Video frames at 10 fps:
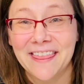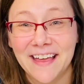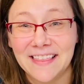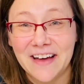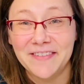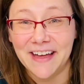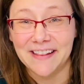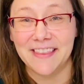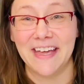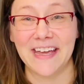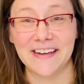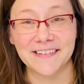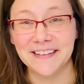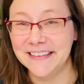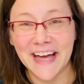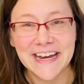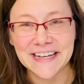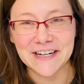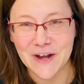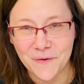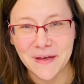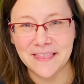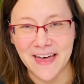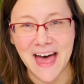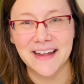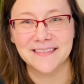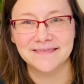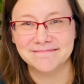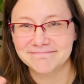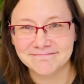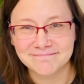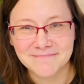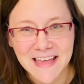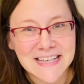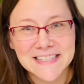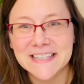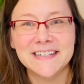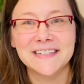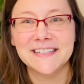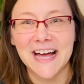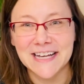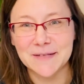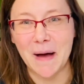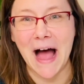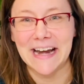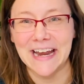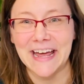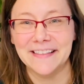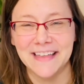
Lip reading: They love it. They like knowing that is the science behind it.